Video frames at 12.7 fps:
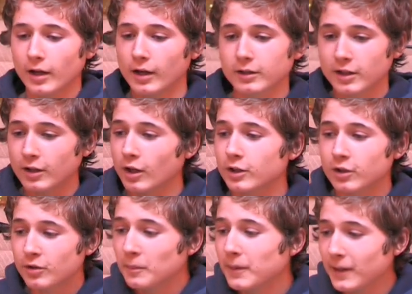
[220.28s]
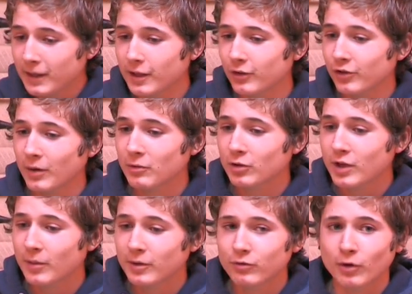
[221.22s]
Again, I can completely understand where you're
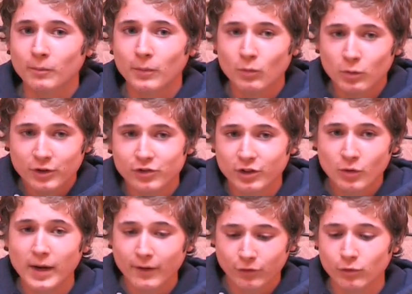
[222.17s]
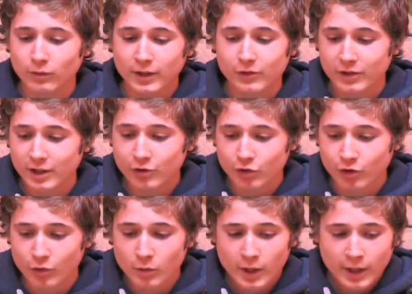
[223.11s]
coming from, but we still have to raise the
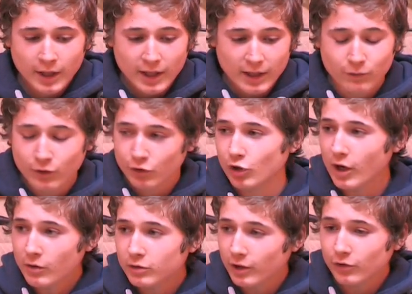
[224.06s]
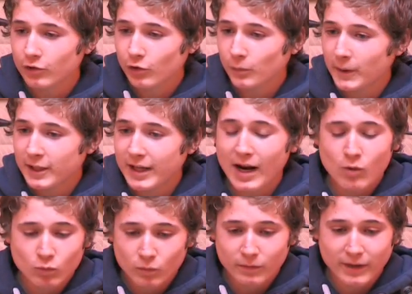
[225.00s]
issue. If the child doesn't speak
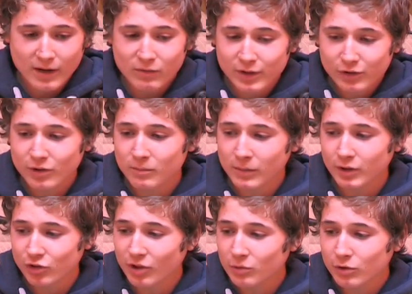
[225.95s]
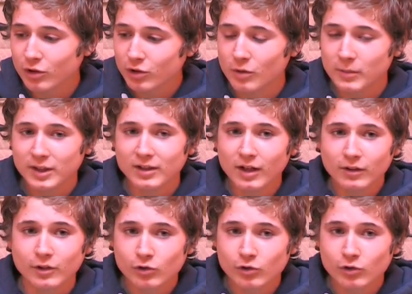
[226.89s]
out, there isn't much else that can be done. The